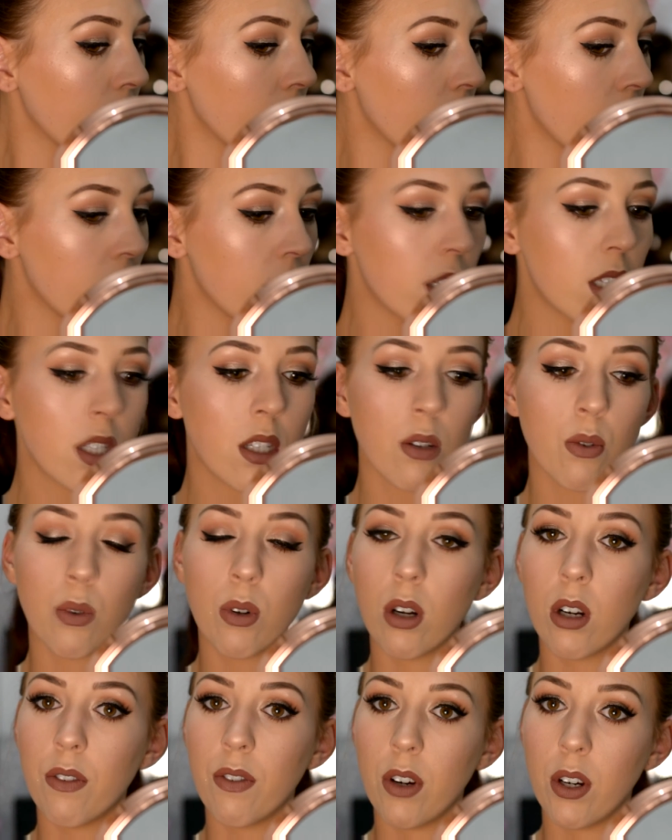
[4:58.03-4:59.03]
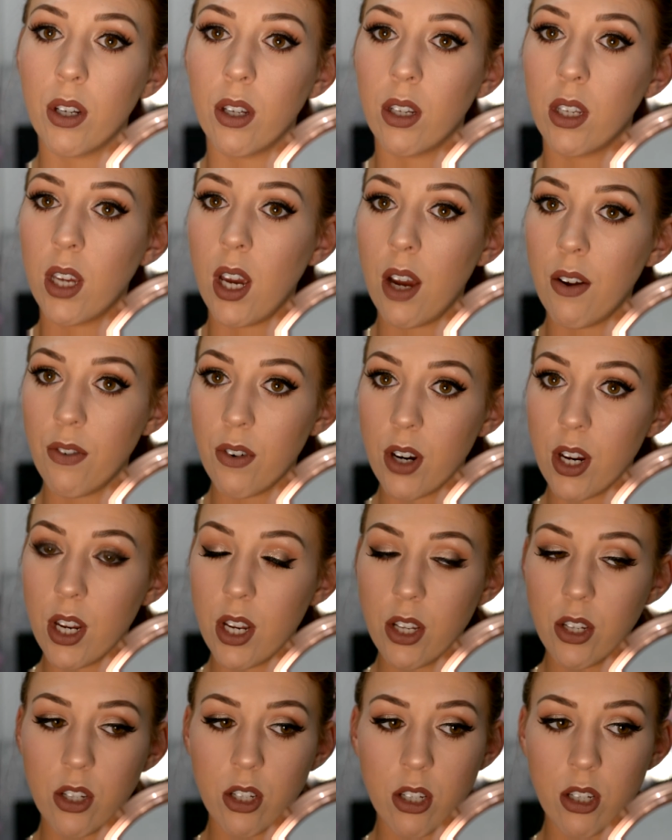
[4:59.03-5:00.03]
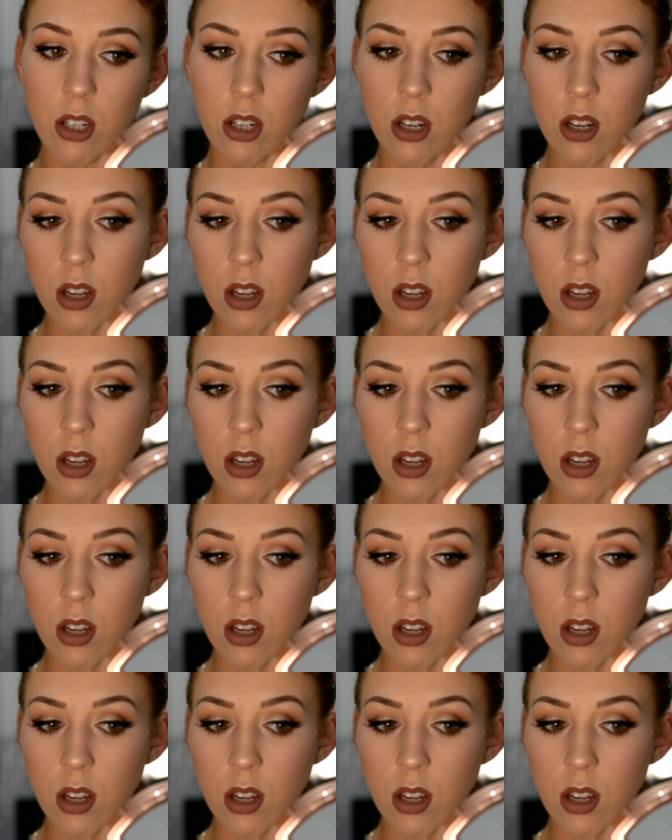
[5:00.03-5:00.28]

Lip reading: It's still got a very good coverage.